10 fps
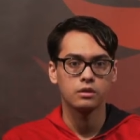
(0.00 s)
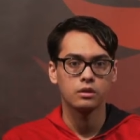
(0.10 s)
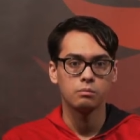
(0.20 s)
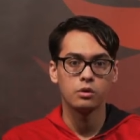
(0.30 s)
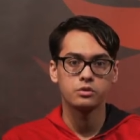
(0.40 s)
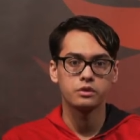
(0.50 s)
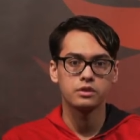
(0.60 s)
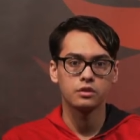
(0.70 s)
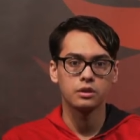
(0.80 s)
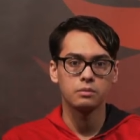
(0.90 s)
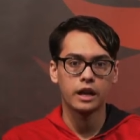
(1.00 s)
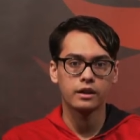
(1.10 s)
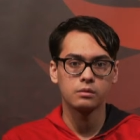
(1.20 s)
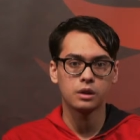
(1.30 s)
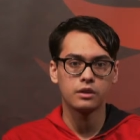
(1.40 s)
Most recently, black
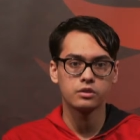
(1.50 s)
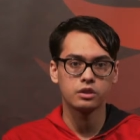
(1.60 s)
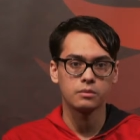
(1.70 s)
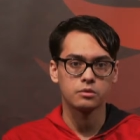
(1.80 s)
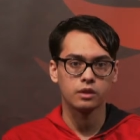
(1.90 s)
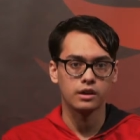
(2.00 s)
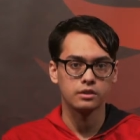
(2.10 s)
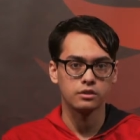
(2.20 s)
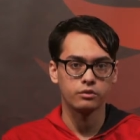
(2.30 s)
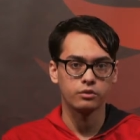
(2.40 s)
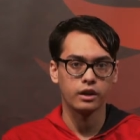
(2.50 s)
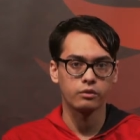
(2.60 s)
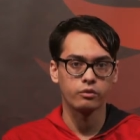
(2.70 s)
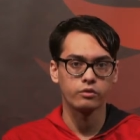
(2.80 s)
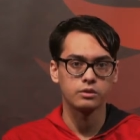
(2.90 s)
and brown stripes were added to the flag
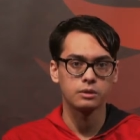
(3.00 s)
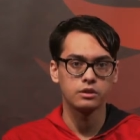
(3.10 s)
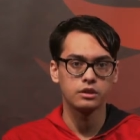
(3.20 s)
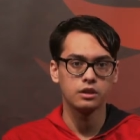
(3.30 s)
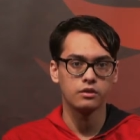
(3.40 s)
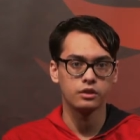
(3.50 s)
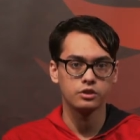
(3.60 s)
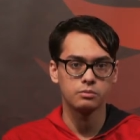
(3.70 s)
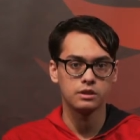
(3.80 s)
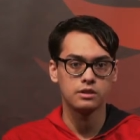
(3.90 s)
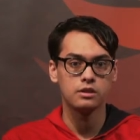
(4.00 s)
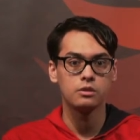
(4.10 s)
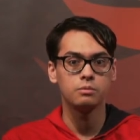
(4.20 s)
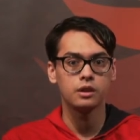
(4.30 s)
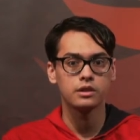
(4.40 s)
for visibility of LGBTQ
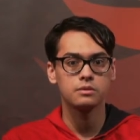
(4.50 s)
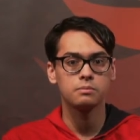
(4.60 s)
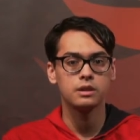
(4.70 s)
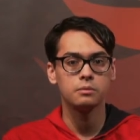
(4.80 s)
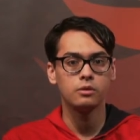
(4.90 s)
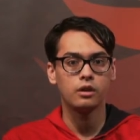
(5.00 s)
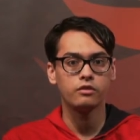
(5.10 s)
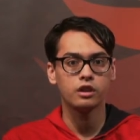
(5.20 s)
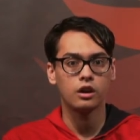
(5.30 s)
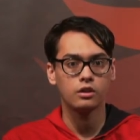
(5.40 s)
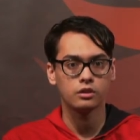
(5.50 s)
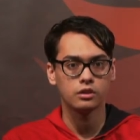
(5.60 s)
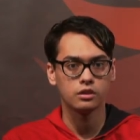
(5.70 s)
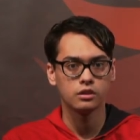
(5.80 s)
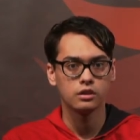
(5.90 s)
plus people of color.
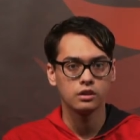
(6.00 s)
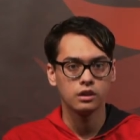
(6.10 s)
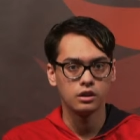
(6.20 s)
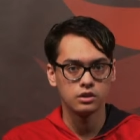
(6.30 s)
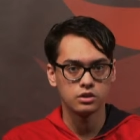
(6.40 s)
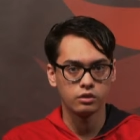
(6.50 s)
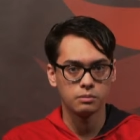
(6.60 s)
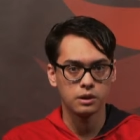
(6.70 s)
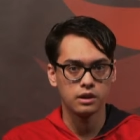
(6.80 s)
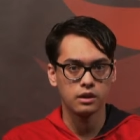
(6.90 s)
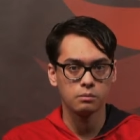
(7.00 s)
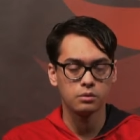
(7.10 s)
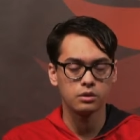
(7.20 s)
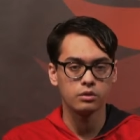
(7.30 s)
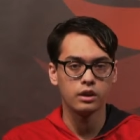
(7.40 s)
Additionally, pink,
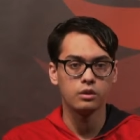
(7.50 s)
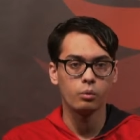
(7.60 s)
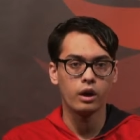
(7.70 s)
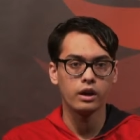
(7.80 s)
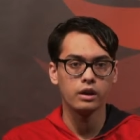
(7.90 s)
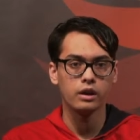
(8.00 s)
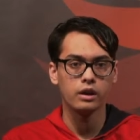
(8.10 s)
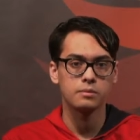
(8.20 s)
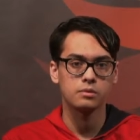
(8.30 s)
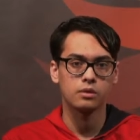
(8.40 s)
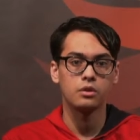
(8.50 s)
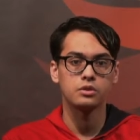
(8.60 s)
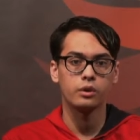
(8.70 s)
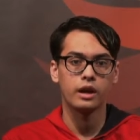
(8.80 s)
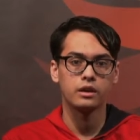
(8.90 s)
blue, and white stripes were also
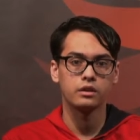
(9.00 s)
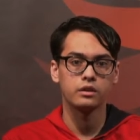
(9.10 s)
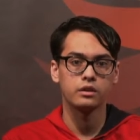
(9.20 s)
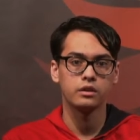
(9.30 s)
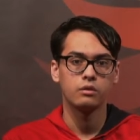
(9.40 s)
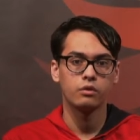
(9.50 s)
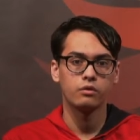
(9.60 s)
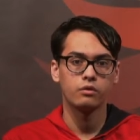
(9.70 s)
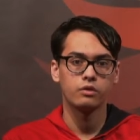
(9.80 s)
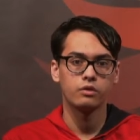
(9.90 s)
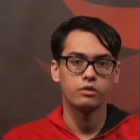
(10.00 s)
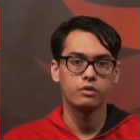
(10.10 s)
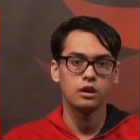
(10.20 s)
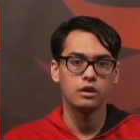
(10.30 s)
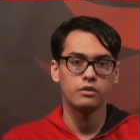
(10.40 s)
added for visibility
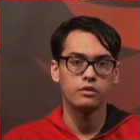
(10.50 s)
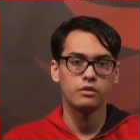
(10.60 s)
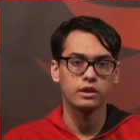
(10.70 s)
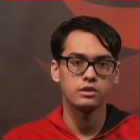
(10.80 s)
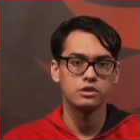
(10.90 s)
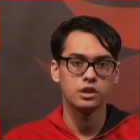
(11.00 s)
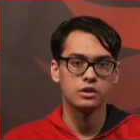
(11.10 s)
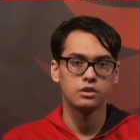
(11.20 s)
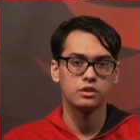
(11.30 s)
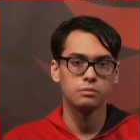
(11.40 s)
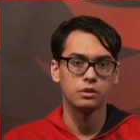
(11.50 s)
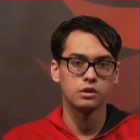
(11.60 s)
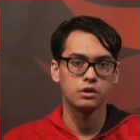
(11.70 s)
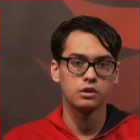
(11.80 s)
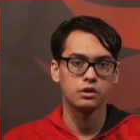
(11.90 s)
of the transgender community.